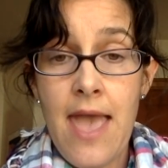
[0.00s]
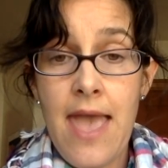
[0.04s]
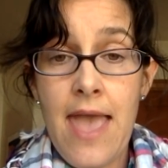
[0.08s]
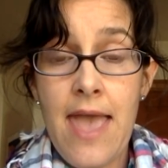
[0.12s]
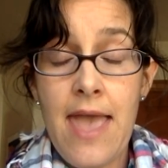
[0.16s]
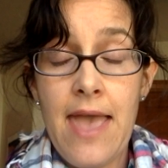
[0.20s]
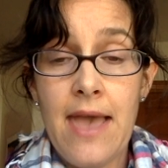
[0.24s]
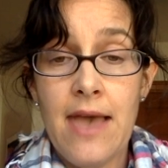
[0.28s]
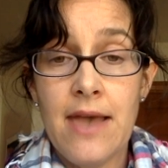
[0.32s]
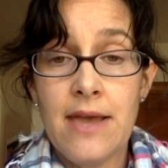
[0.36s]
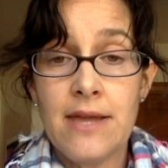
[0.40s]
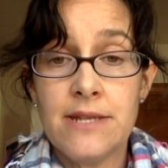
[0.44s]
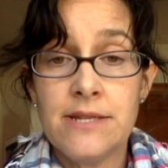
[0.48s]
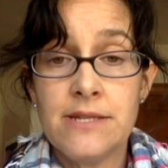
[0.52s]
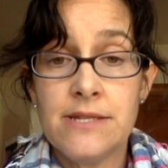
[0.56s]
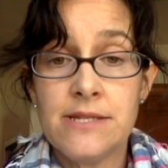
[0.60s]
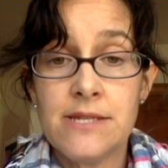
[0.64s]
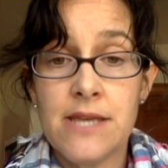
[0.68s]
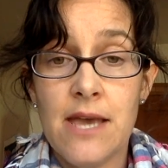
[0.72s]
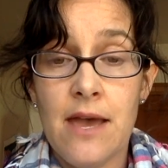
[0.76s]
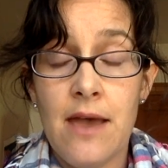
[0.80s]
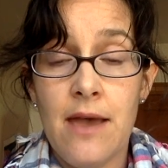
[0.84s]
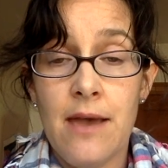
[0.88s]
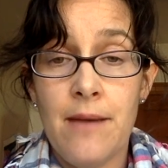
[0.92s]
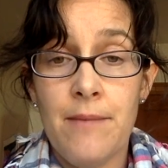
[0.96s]
And
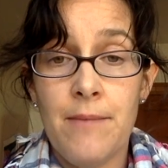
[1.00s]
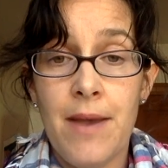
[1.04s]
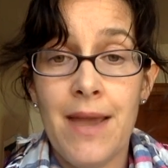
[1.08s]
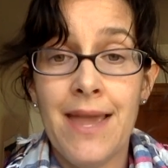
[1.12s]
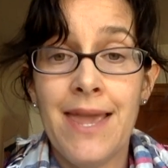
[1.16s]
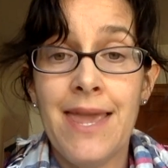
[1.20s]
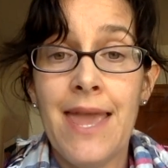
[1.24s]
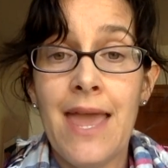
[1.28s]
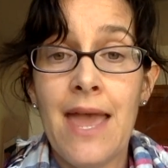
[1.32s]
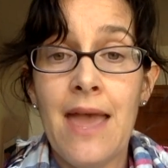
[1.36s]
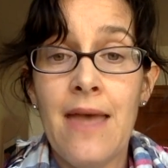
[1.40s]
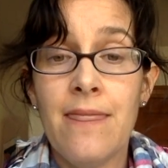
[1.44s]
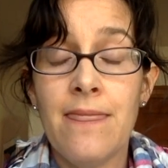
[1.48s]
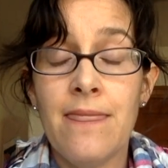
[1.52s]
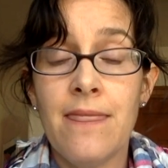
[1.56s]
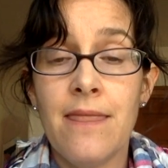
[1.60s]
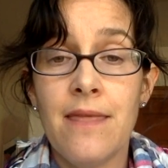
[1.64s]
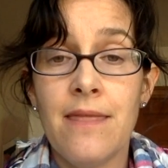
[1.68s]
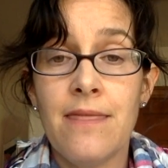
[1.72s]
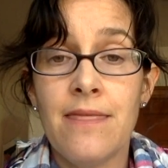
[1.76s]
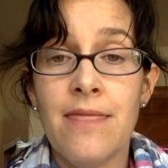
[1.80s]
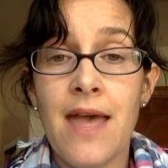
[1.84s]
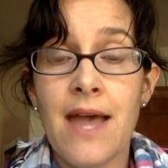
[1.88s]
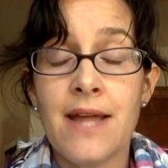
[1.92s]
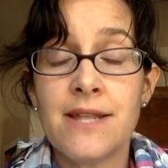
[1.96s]
again,
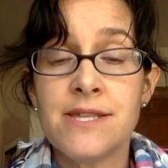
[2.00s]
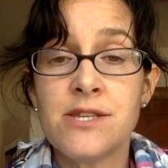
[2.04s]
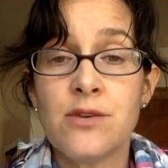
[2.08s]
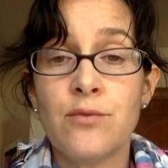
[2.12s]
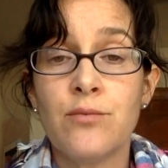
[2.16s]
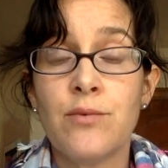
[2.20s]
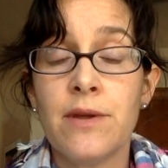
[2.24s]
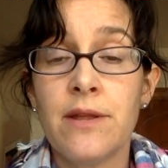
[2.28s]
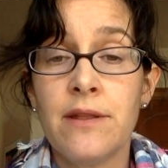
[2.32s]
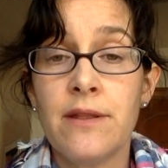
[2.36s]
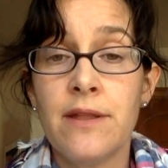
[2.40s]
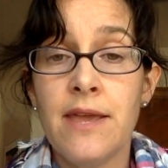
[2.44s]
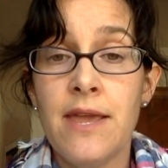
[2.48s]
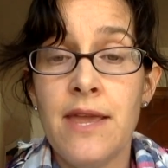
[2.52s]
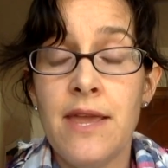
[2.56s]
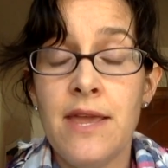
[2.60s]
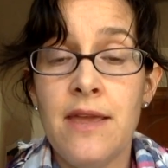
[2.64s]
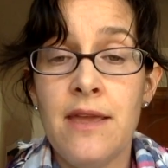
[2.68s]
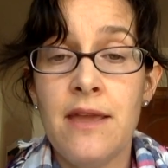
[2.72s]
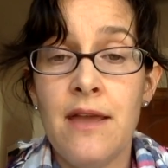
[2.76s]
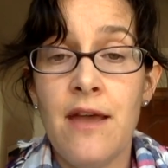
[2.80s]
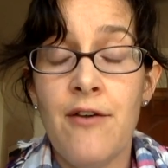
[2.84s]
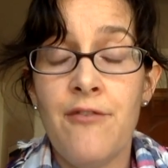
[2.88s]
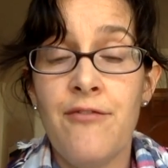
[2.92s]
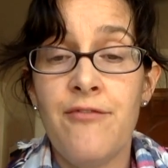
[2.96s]
that's a
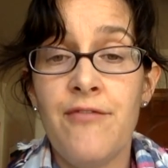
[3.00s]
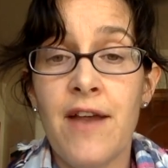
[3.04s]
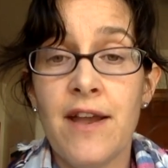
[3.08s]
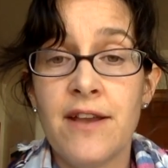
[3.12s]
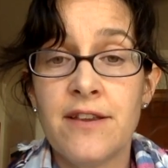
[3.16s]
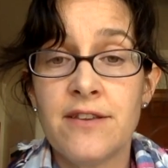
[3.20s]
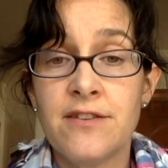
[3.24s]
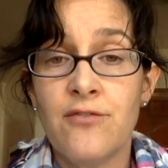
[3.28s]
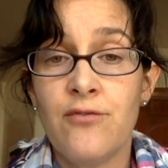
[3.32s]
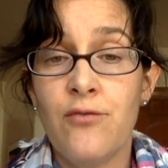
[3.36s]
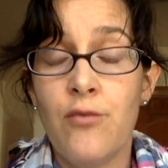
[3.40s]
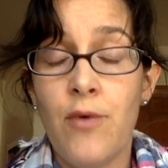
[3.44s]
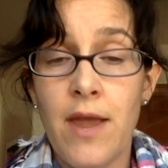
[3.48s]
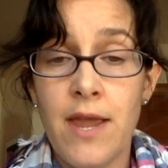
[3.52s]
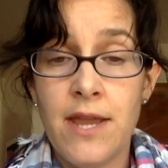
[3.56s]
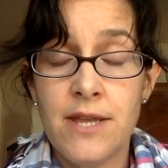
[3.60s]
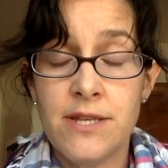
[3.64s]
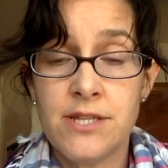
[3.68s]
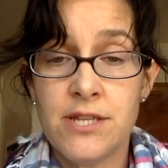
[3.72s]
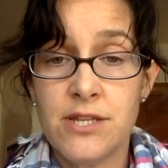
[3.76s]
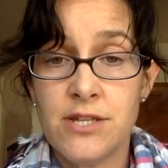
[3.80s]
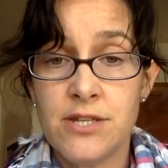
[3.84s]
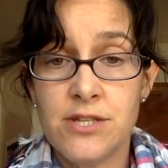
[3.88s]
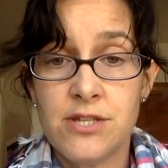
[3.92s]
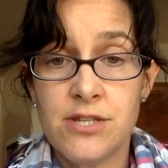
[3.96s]
really effective way
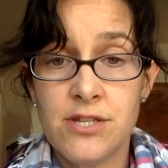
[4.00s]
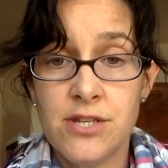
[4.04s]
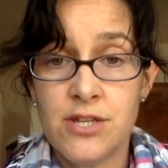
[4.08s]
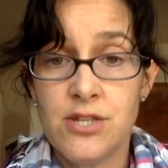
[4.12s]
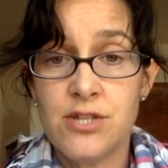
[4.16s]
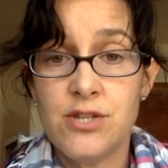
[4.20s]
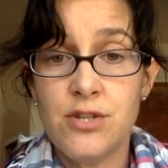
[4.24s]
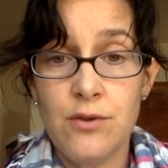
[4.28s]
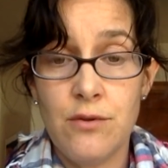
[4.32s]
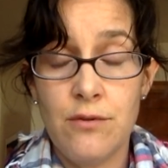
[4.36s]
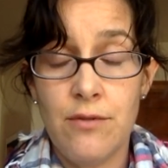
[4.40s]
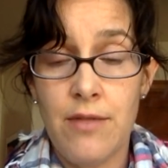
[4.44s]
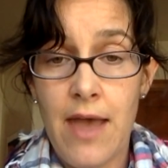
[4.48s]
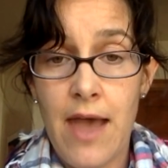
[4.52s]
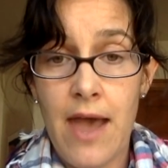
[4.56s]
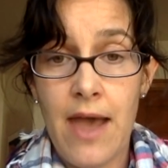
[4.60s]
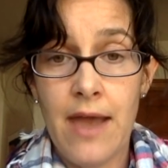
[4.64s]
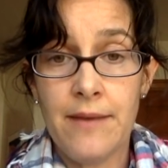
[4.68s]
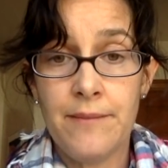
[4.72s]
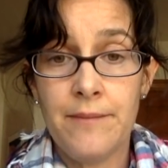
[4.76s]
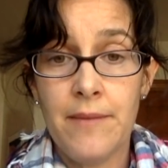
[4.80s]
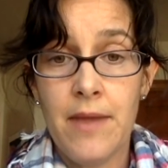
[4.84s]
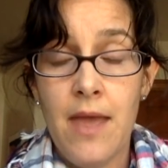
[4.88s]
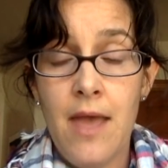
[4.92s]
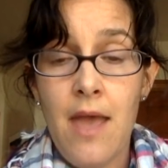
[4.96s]
to do
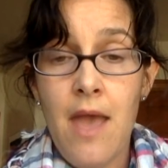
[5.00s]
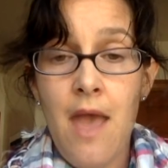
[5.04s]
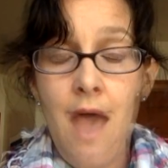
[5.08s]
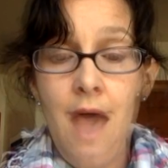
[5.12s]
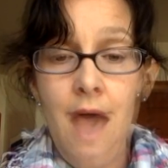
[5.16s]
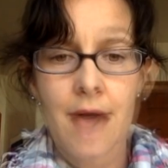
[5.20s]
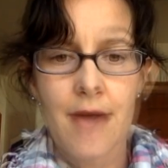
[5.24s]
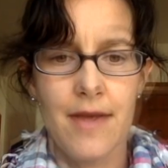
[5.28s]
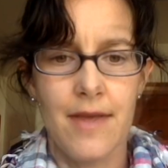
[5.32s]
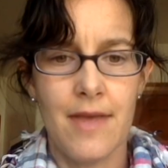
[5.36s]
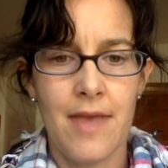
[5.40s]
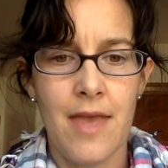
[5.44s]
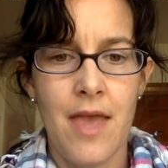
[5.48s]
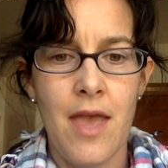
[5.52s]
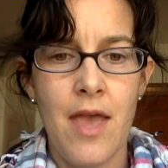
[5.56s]
that.